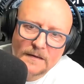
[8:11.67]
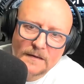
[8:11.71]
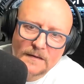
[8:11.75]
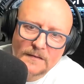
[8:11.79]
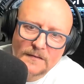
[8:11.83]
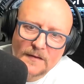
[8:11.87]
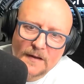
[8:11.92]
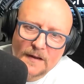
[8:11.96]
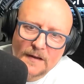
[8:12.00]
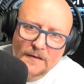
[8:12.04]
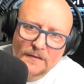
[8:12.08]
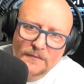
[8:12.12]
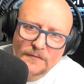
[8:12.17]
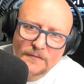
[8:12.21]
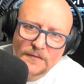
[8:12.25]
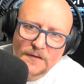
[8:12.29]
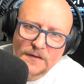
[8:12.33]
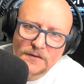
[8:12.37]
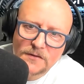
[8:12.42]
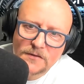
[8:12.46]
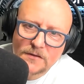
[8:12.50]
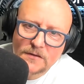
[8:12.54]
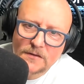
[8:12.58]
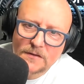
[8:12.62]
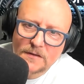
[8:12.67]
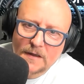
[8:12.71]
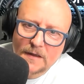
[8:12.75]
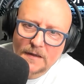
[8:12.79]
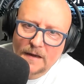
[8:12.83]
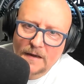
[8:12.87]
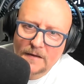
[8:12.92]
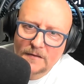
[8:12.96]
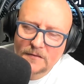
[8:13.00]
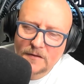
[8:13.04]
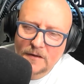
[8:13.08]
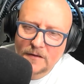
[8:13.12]
Is that a feature
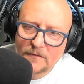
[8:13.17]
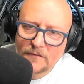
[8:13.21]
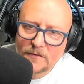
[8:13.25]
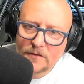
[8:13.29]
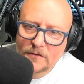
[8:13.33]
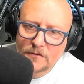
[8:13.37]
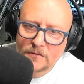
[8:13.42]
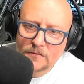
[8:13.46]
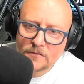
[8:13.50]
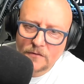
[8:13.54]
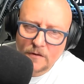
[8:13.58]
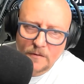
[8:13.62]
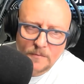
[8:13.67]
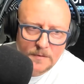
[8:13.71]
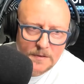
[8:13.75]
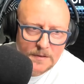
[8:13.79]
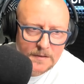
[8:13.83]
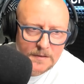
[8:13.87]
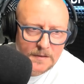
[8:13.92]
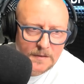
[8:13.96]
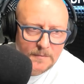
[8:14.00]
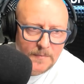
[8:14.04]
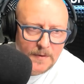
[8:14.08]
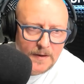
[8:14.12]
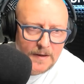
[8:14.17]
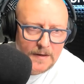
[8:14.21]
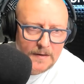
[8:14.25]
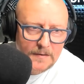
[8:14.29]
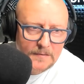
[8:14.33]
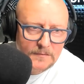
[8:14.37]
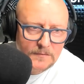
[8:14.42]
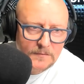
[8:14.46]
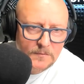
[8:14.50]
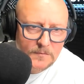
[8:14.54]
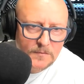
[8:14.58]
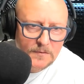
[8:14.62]
that has given you trouble in the
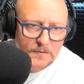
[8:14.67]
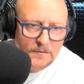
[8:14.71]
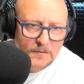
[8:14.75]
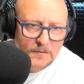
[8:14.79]
past?